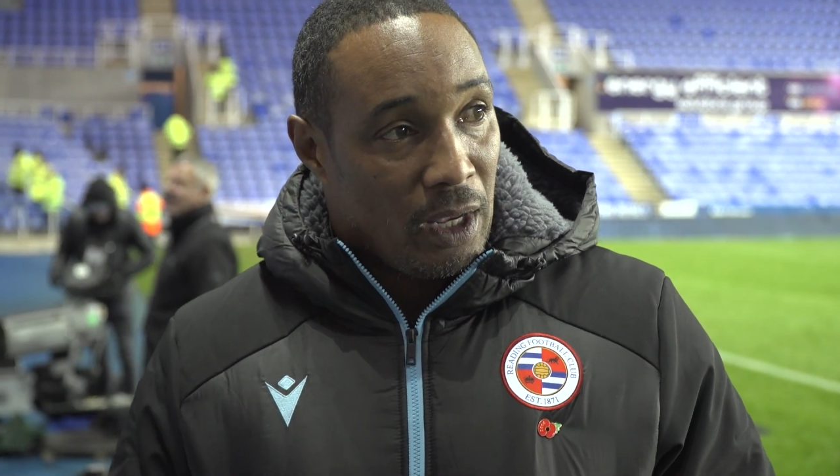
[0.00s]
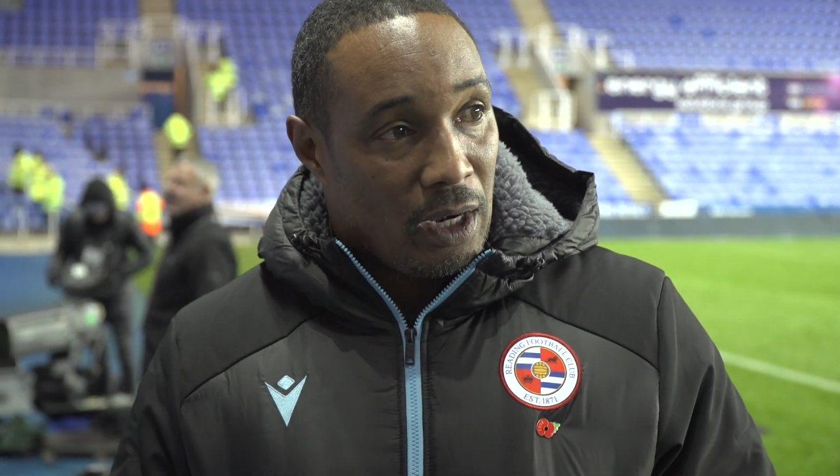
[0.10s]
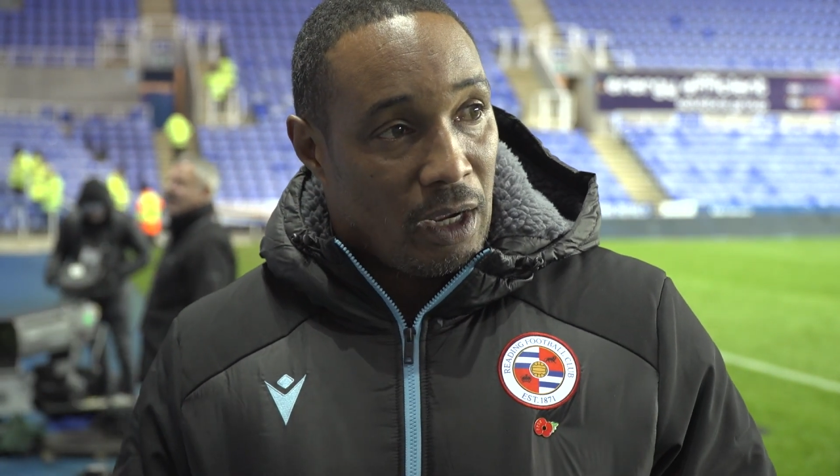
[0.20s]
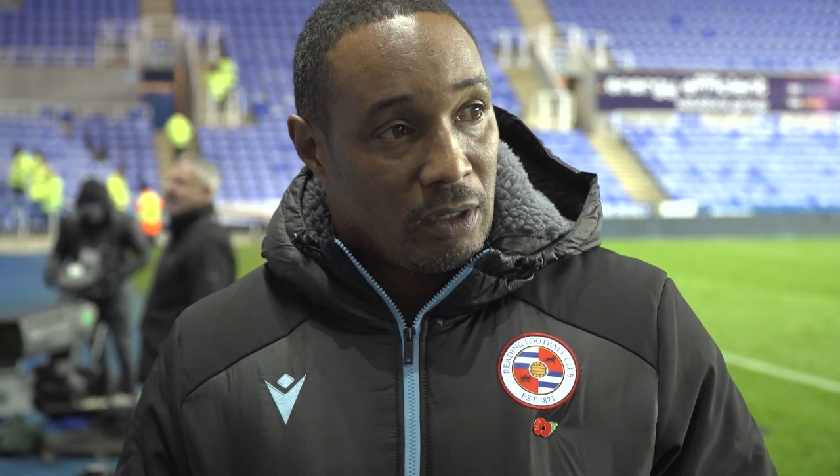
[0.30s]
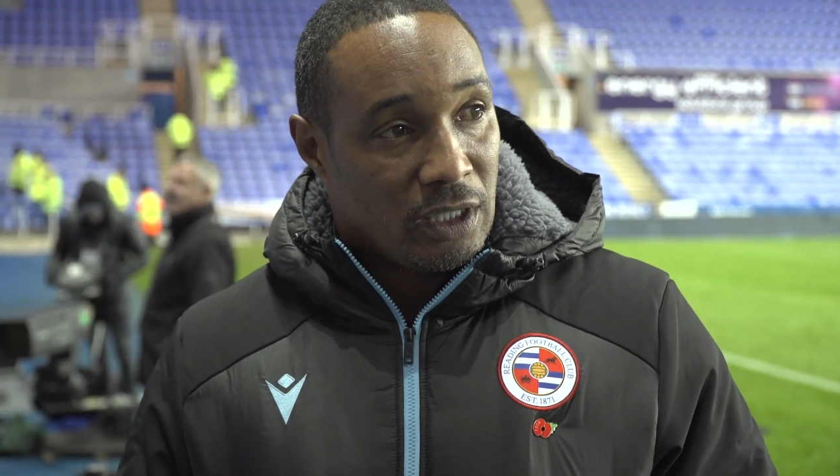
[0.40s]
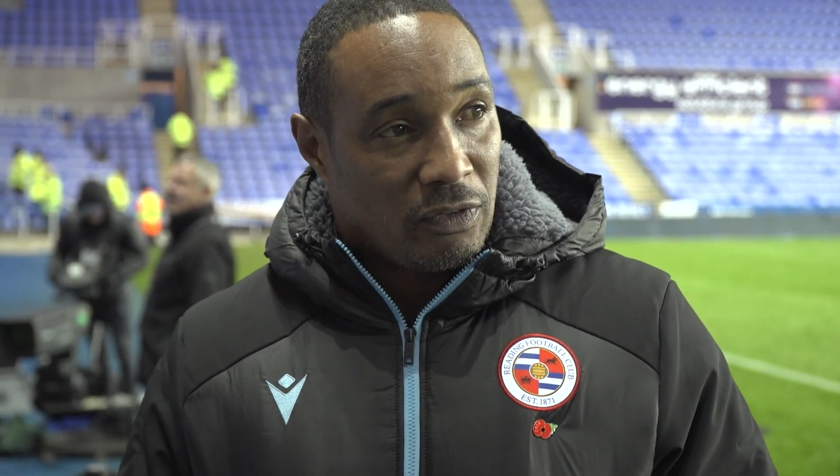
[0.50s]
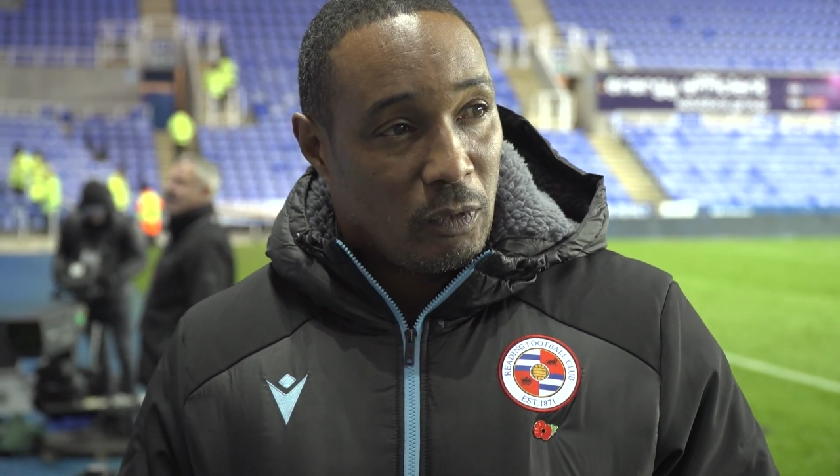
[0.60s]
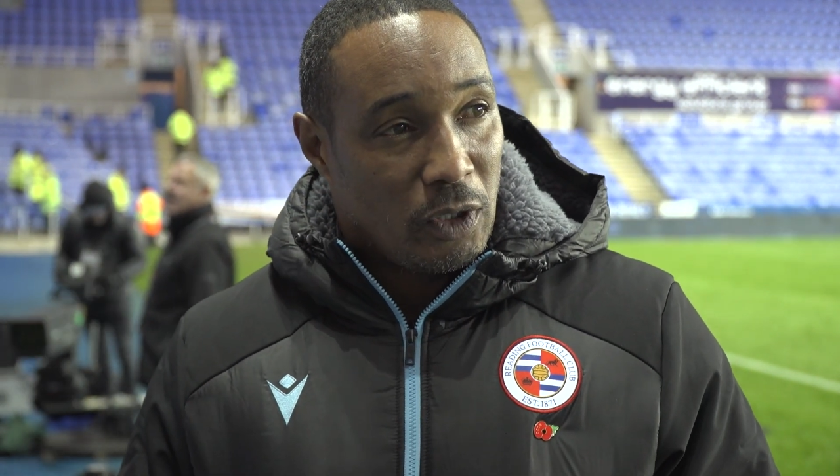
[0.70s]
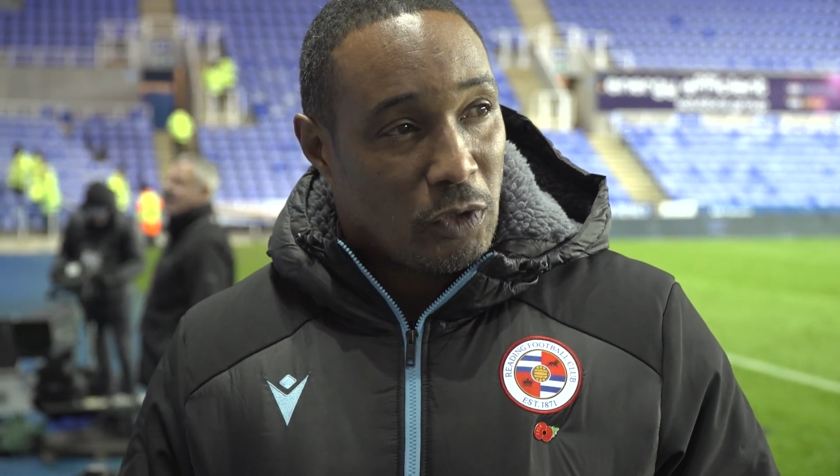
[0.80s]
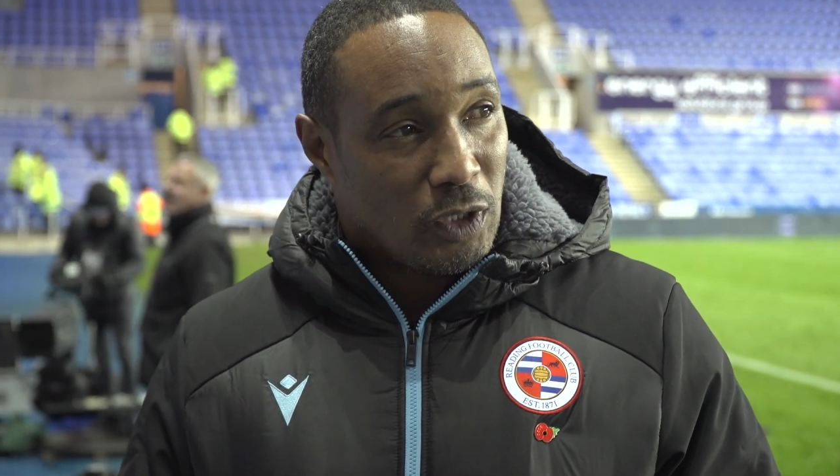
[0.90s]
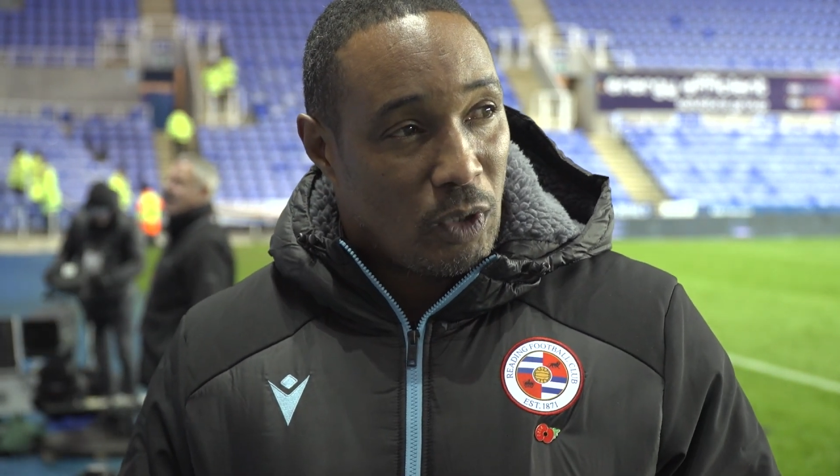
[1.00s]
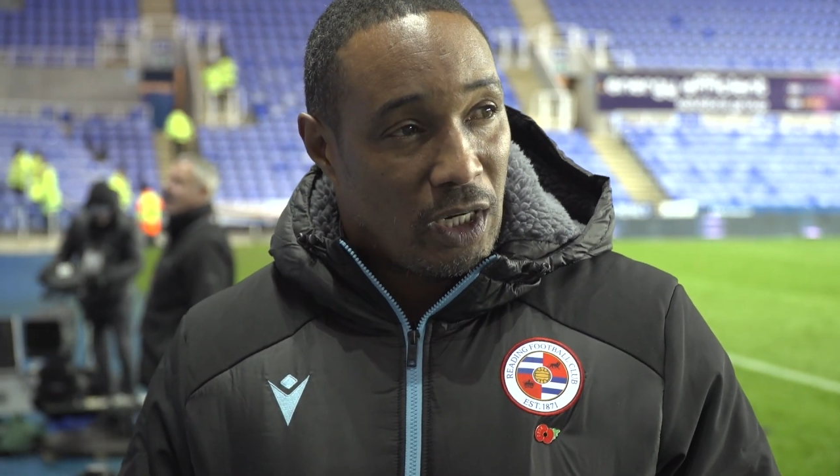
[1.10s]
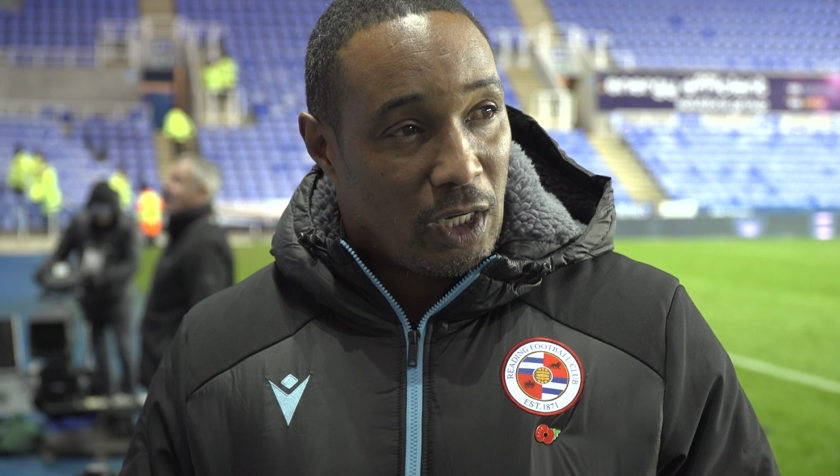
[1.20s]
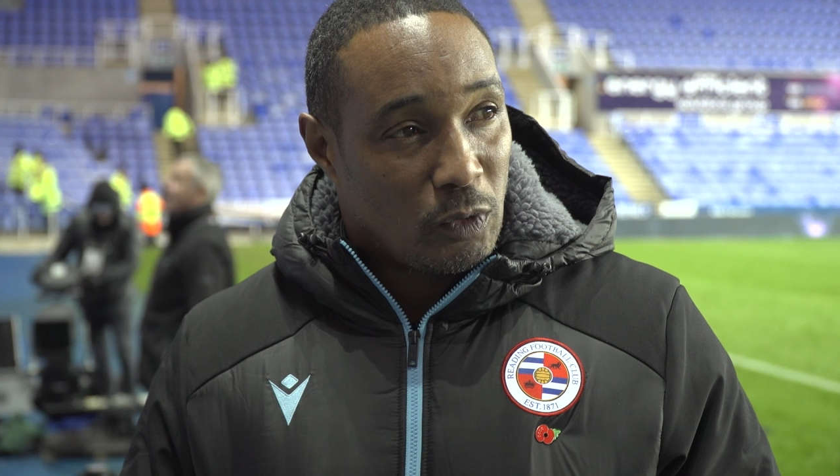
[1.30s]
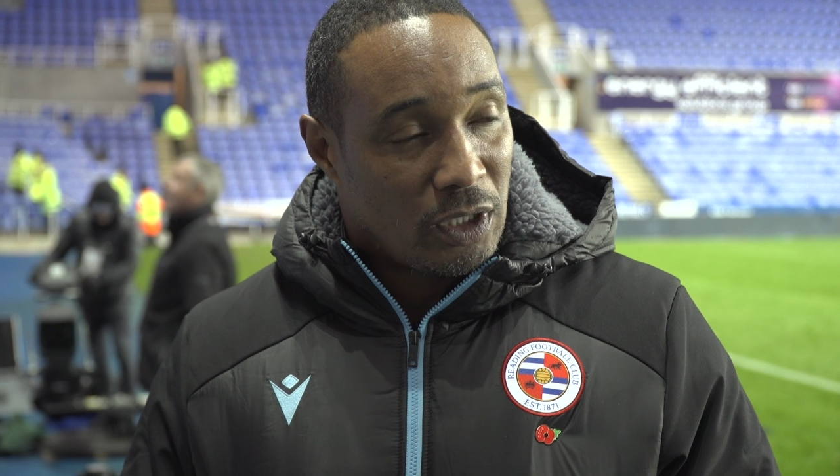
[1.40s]
you know, I just thought it's just one
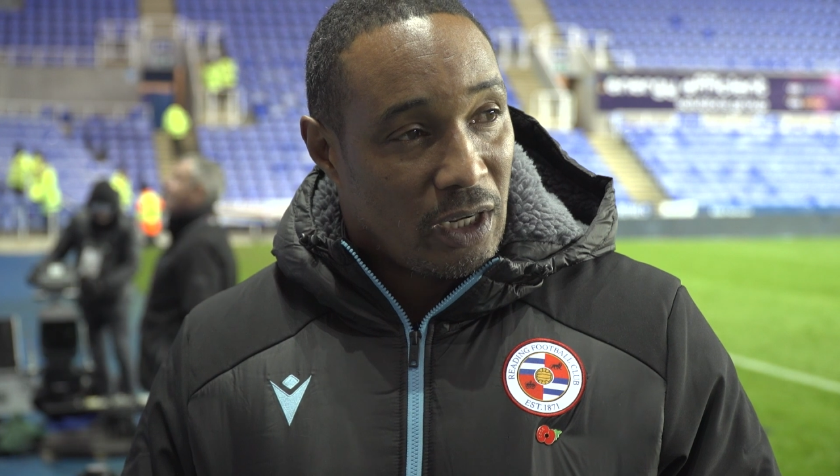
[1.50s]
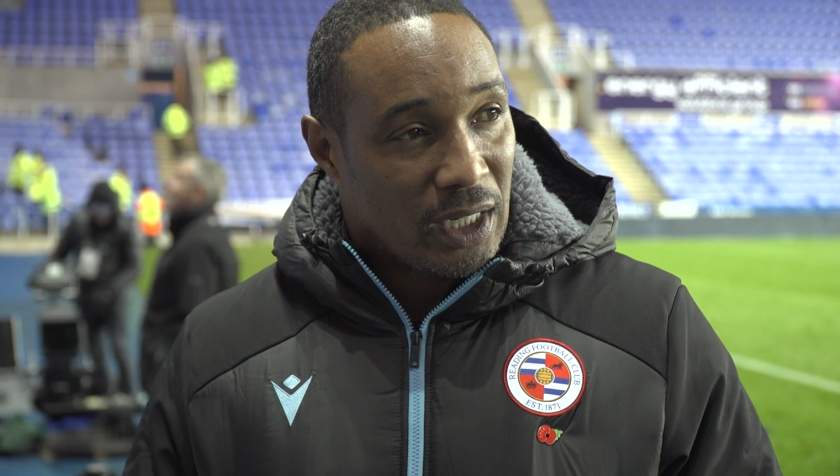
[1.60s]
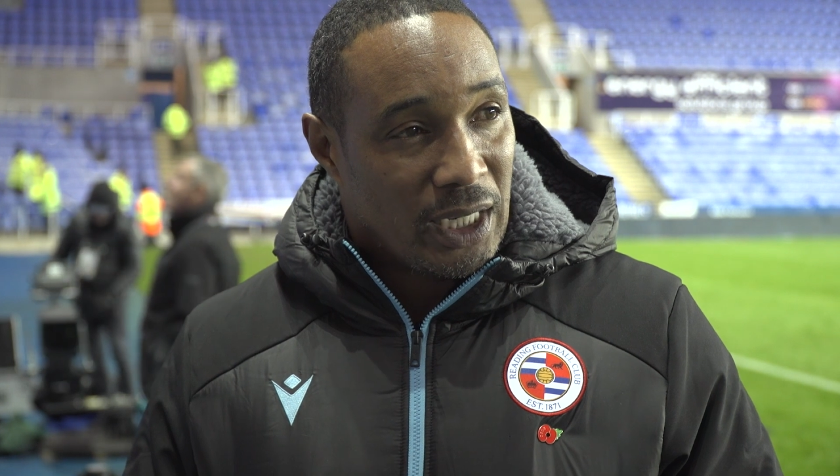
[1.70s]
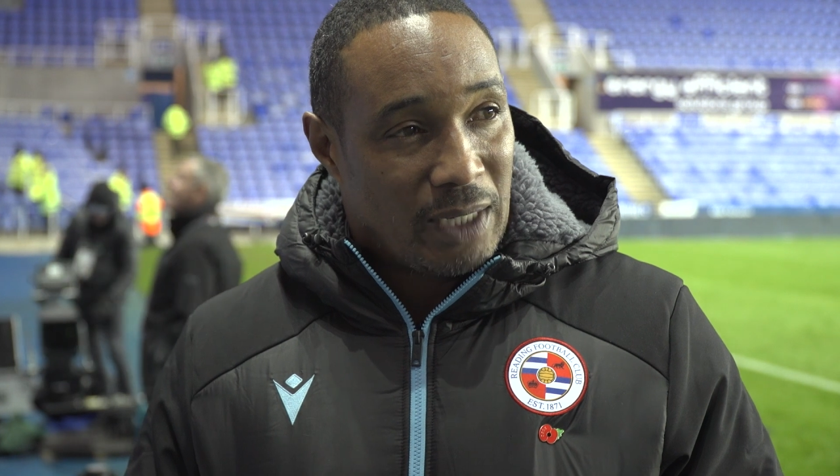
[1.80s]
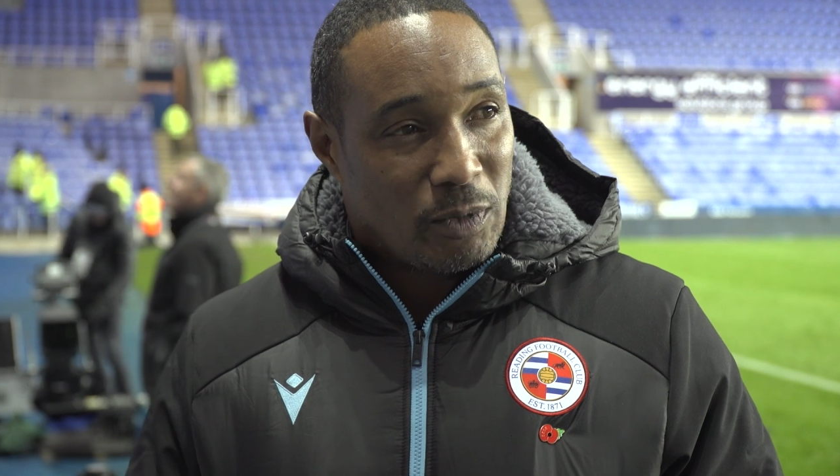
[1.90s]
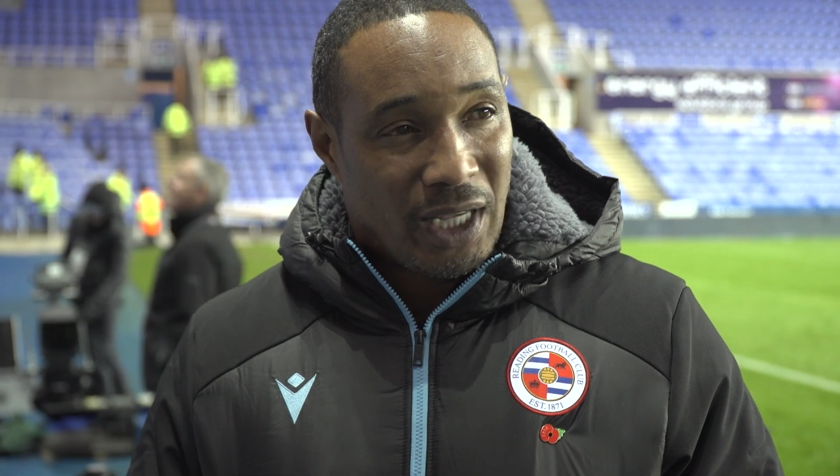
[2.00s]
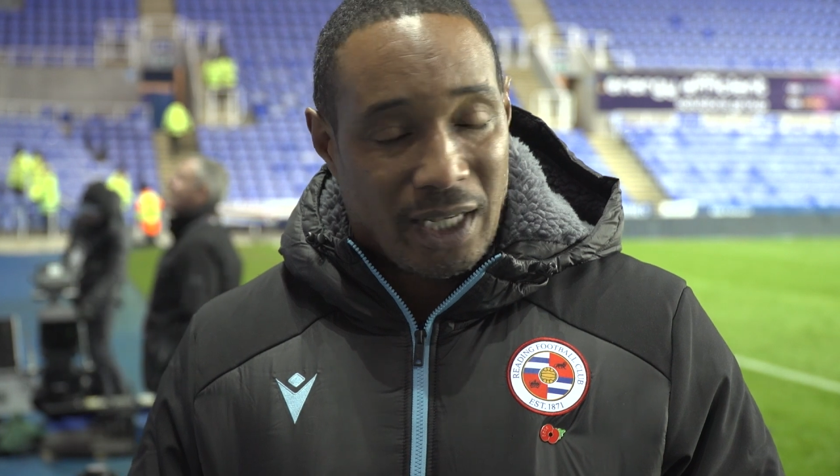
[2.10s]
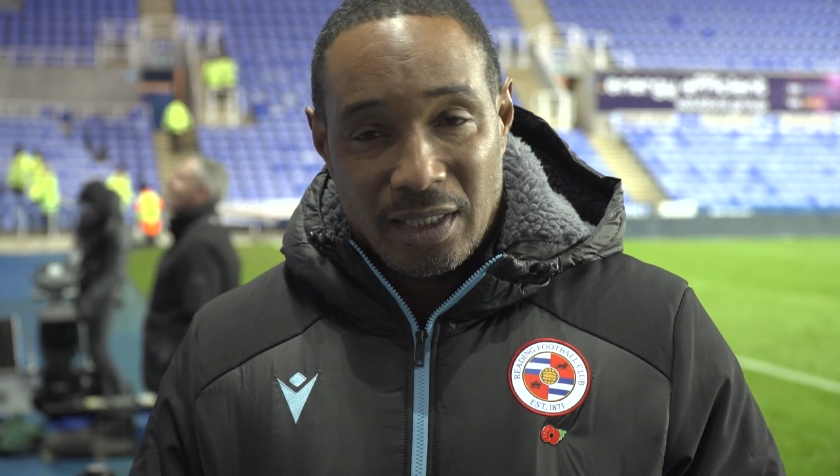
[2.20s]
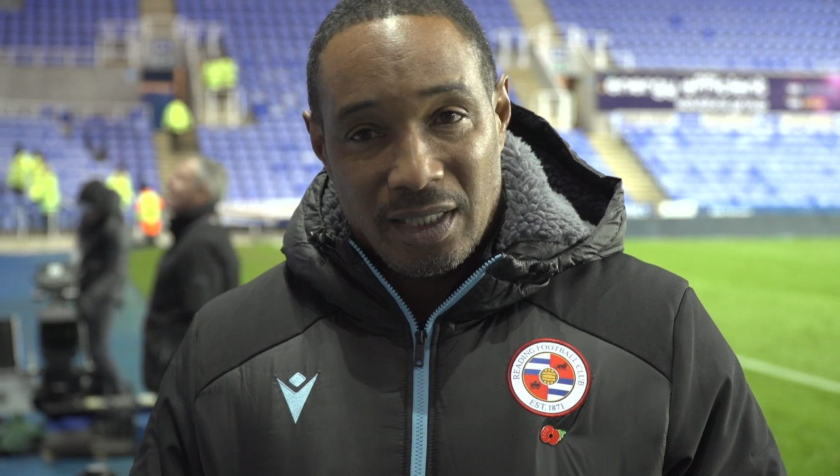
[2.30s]
of those kind of games that,